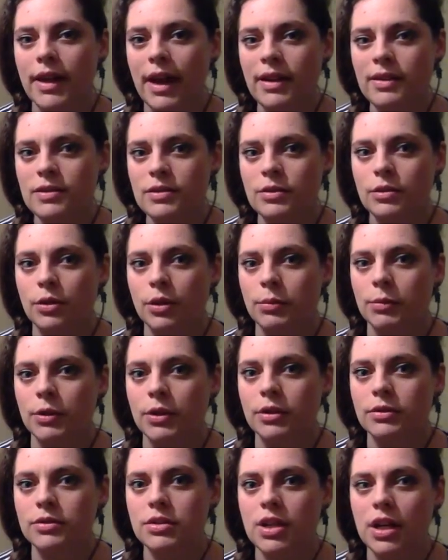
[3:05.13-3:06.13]
That's
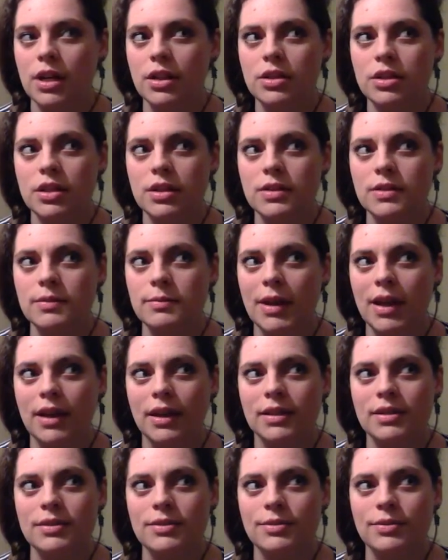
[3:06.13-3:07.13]
normal. Changes
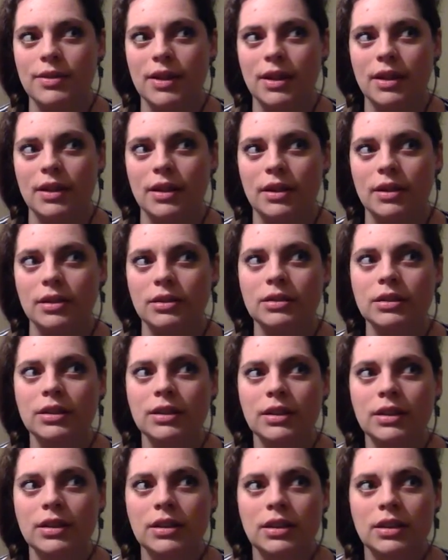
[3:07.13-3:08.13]
make us
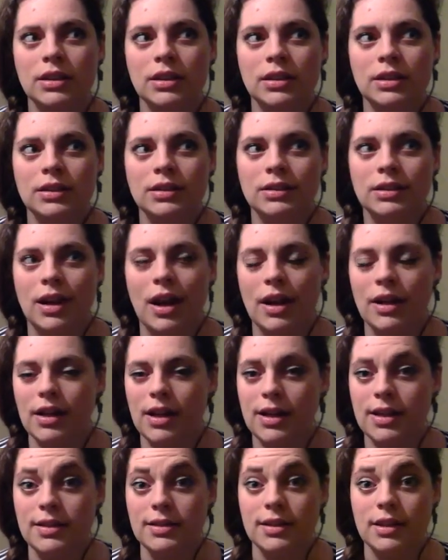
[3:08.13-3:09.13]
feel
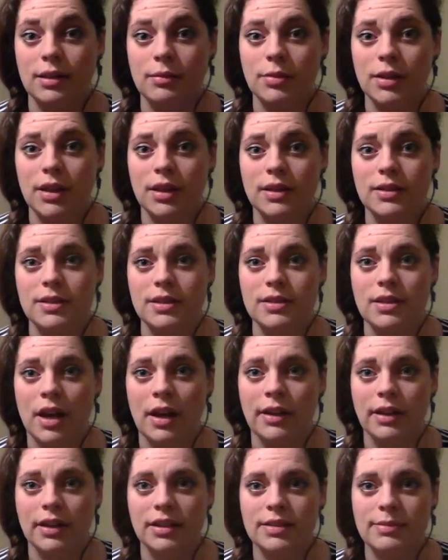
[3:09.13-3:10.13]
uneasy because it's
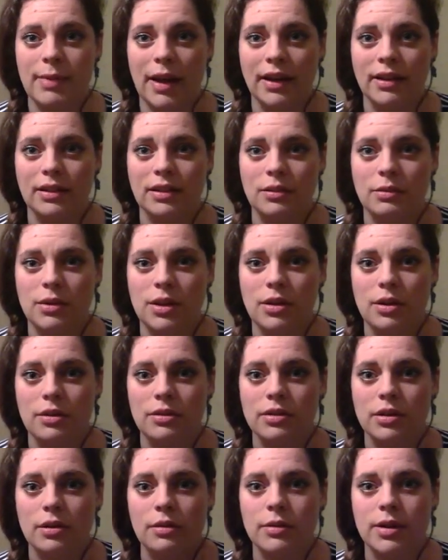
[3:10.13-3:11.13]
unexpected. We
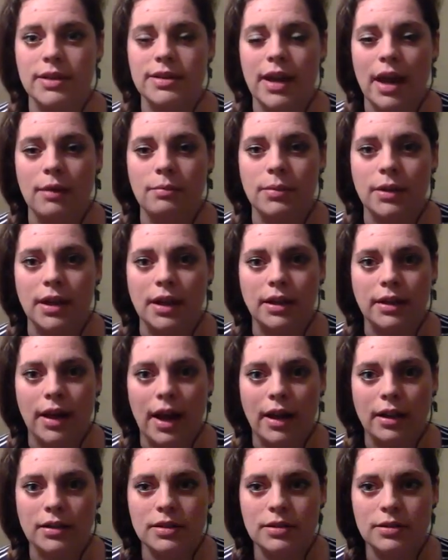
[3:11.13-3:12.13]
don't know what's happening
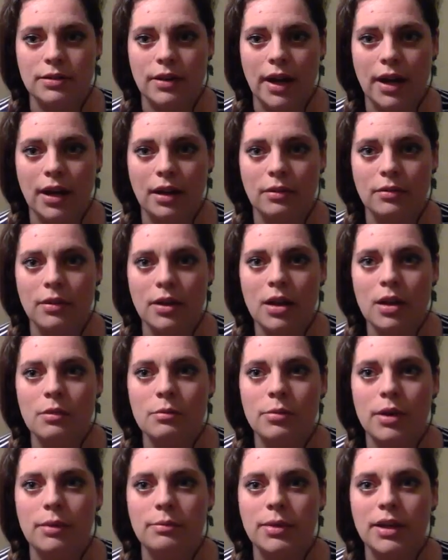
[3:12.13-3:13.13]
next, right?
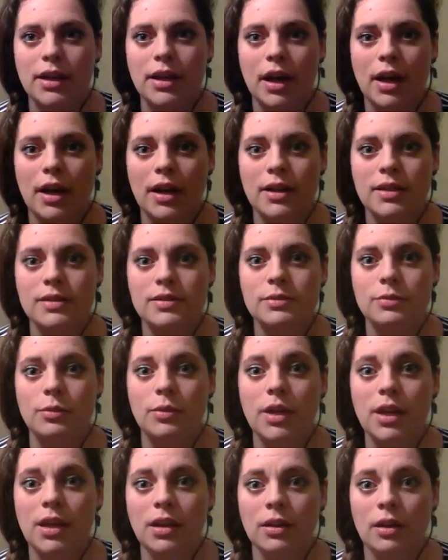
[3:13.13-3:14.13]
But because
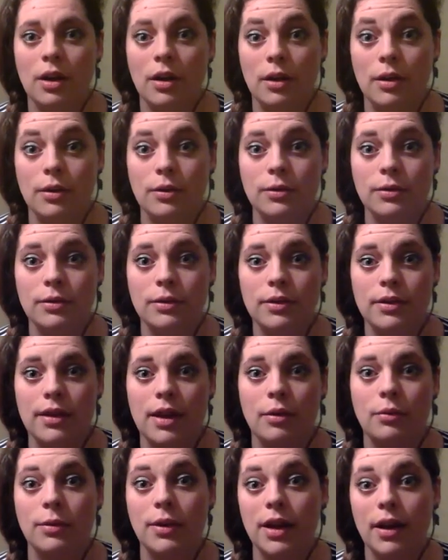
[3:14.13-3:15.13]
we know
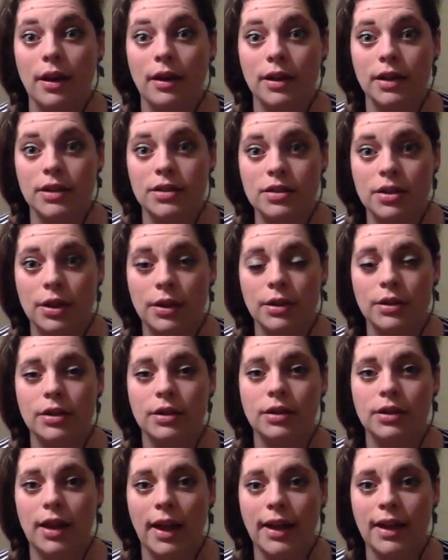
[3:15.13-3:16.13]
that we are
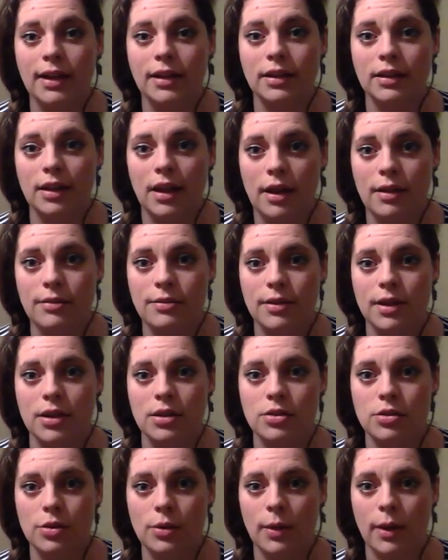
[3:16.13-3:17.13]
eternal light, love,
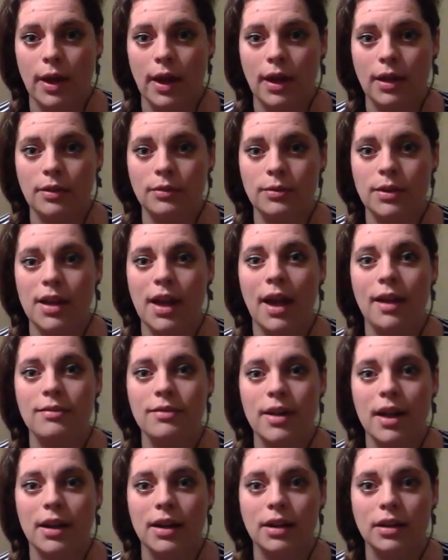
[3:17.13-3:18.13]
and joy, we
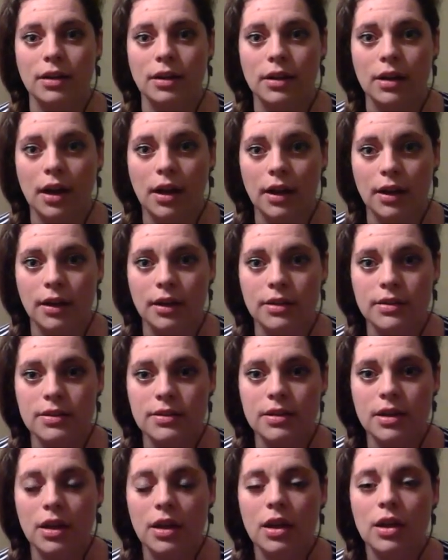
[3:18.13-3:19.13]
have that in our
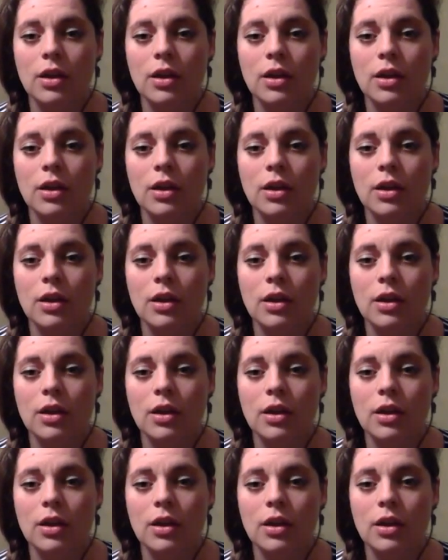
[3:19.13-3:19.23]
hearts.